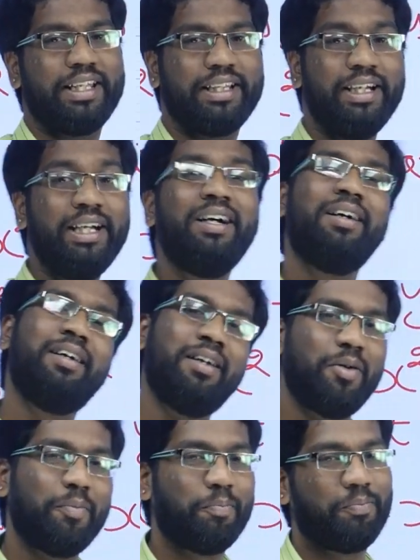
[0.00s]
the
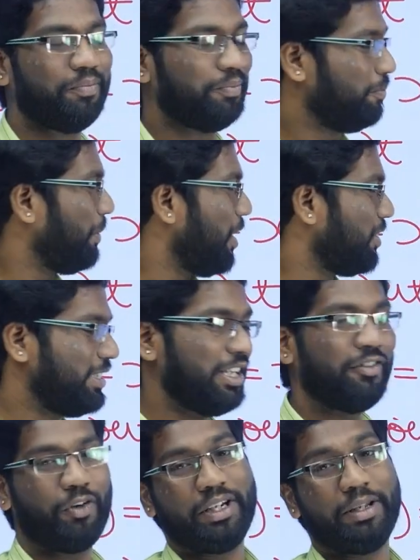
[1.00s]

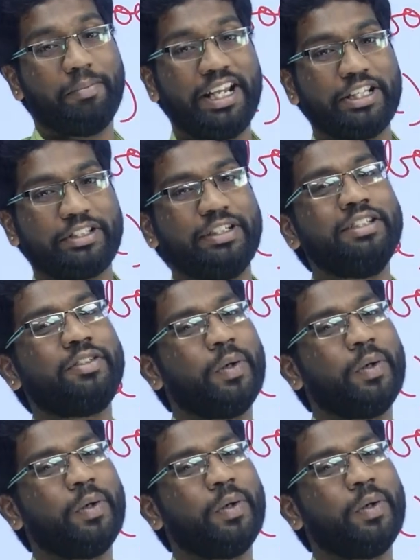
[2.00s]
positive only, my dear students.